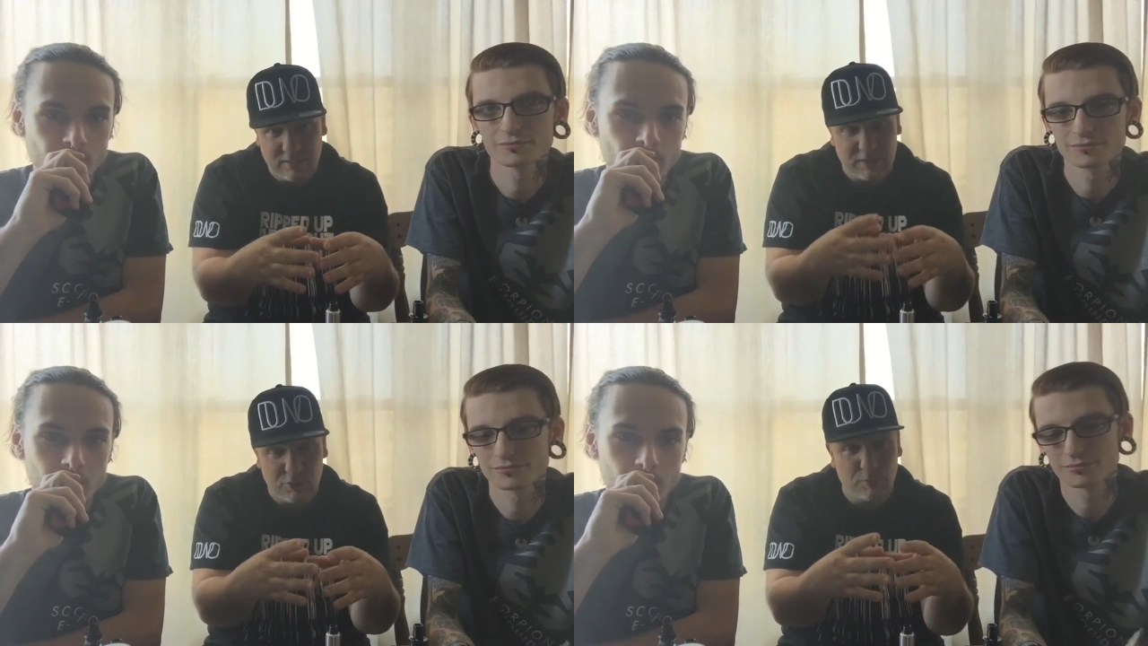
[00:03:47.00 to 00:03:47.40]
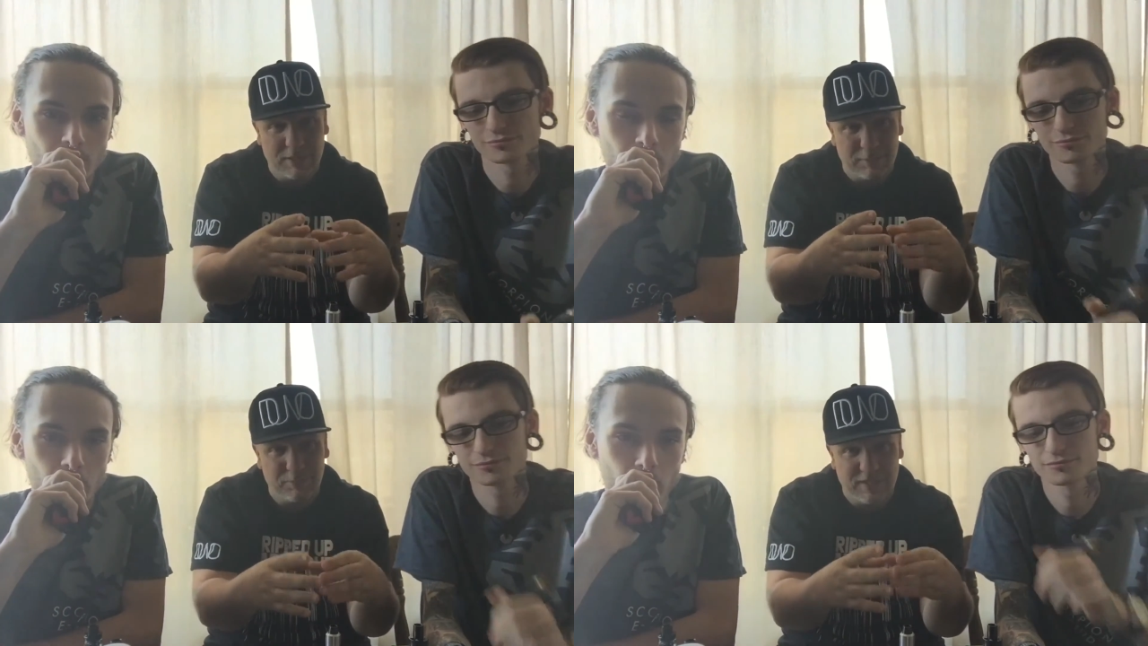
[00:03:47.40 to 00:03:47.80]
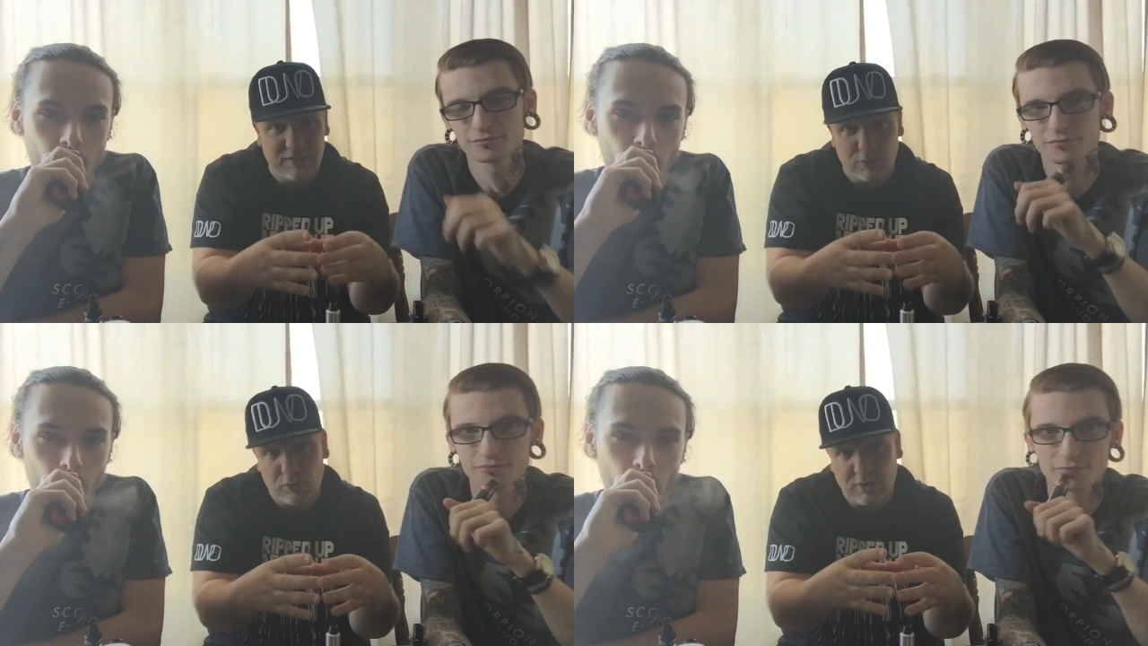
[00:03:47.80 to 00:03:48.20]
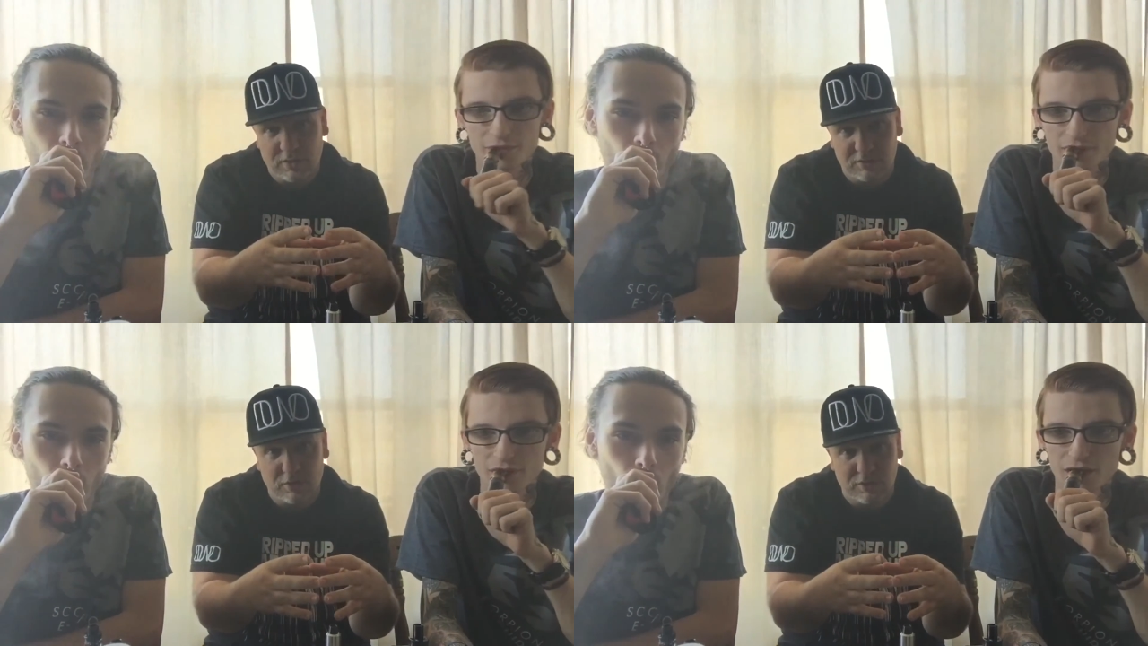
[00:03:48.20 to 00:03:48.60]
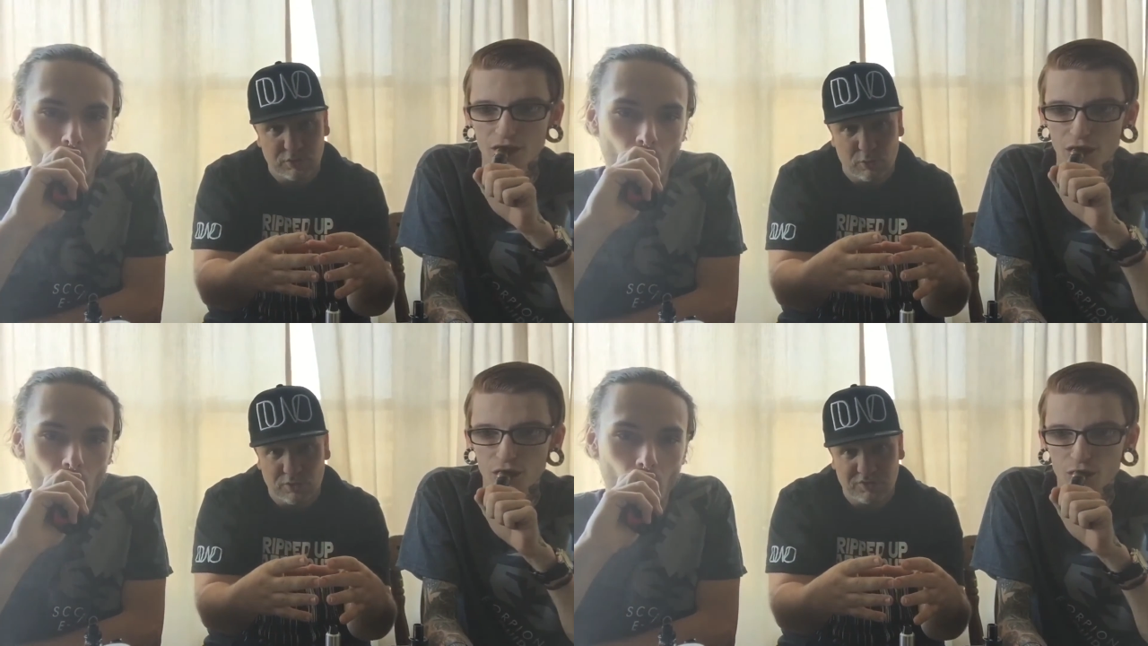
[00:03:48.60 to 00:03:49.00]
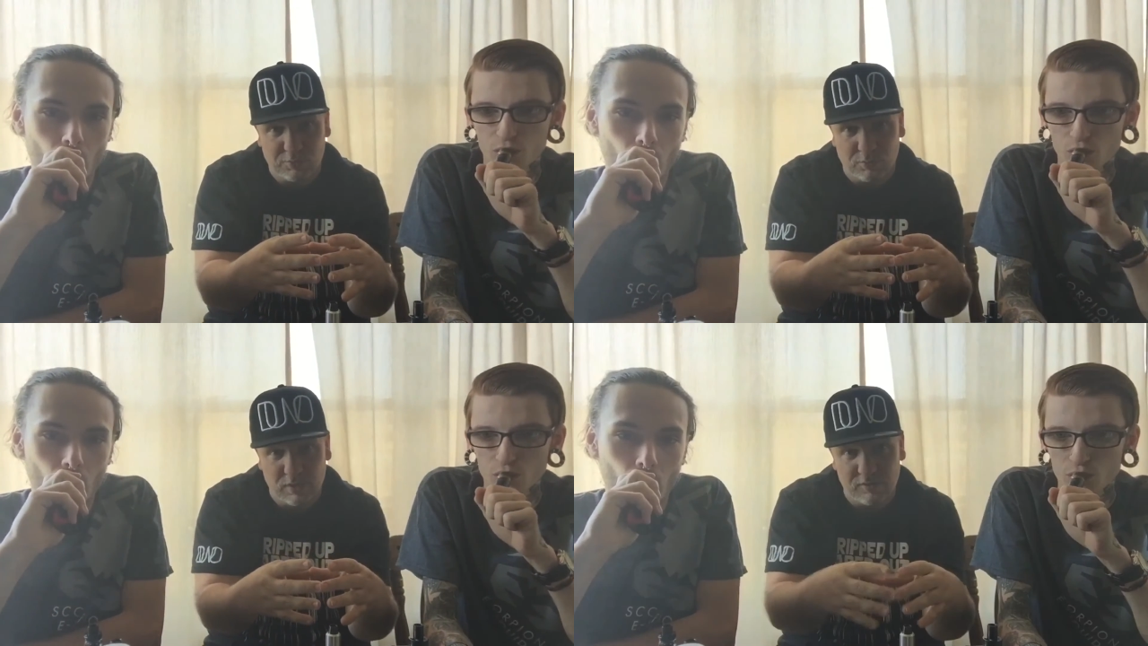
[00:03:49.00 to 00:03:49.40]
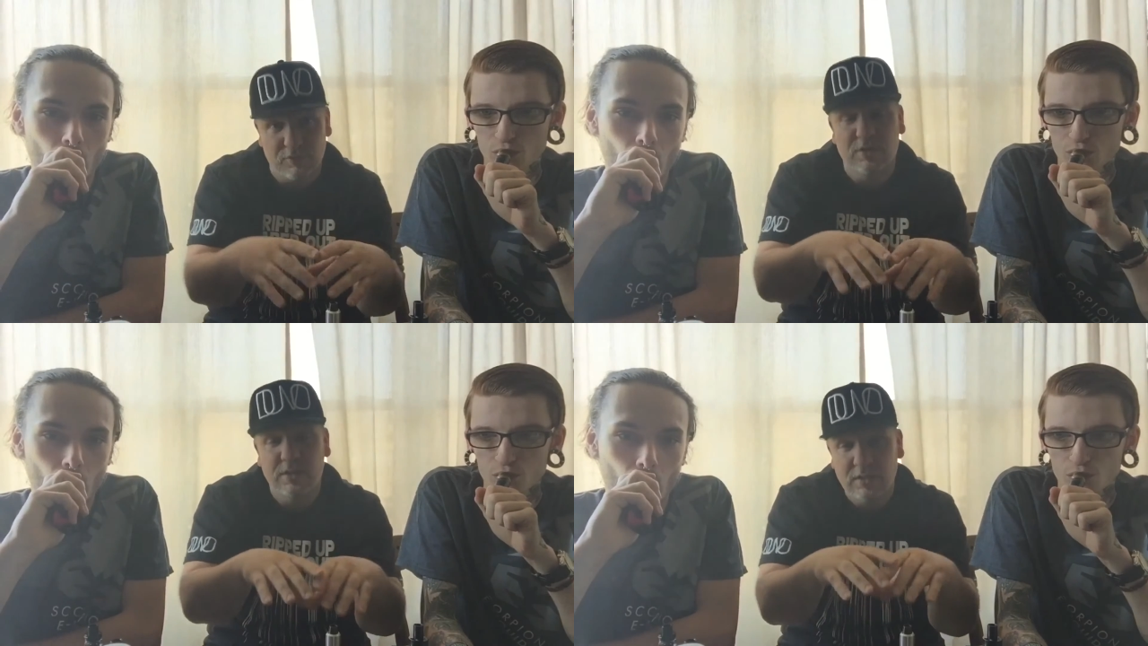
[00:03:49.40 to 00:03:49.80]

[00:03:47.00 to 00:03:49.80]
Speaker 1: that you can buy a plain donut at Dunkin' Donuts or wherever,